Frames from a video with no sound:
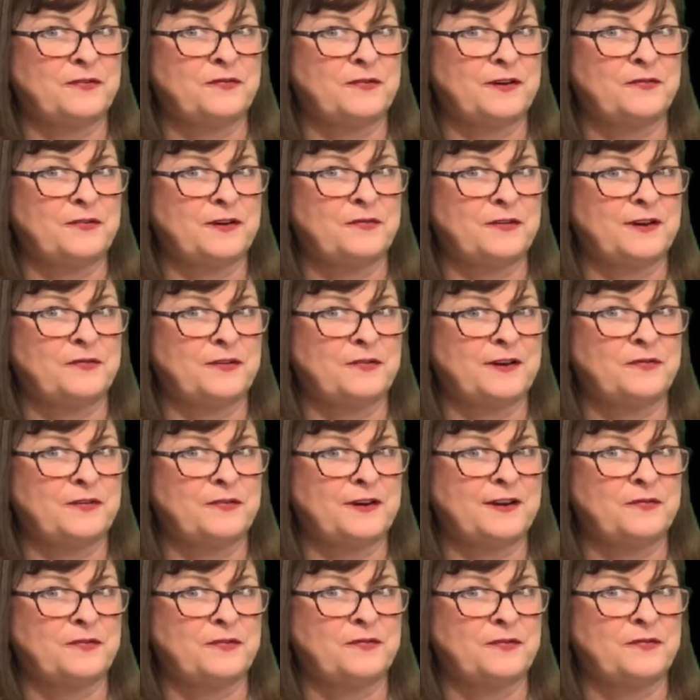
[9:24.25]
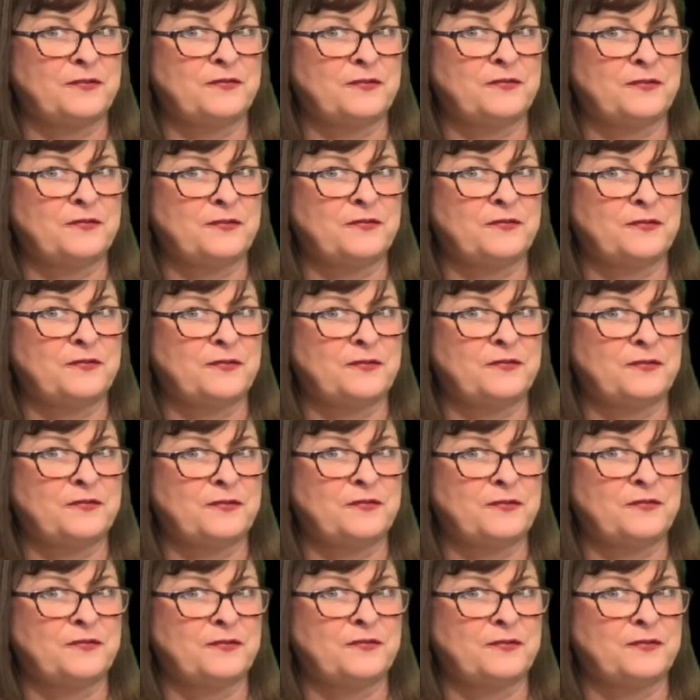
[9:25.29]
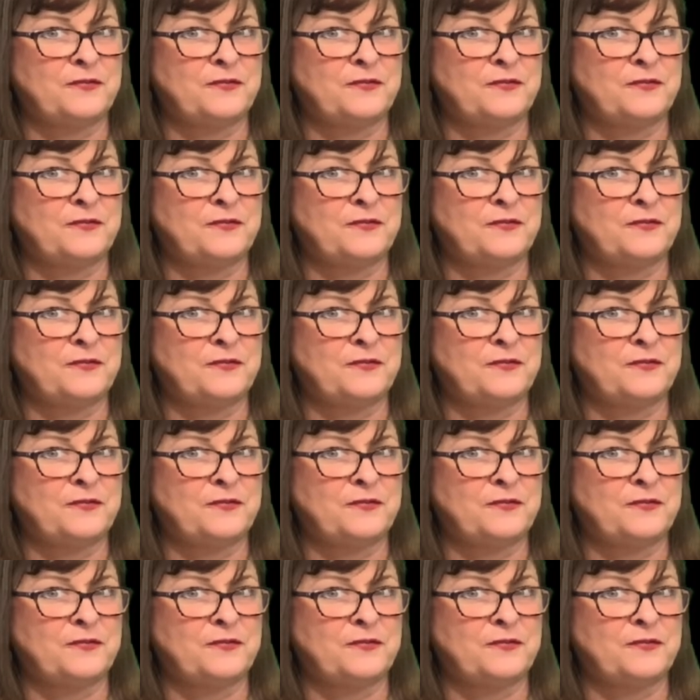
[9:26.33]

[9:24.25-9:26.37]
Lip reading: a sad moose, as he came home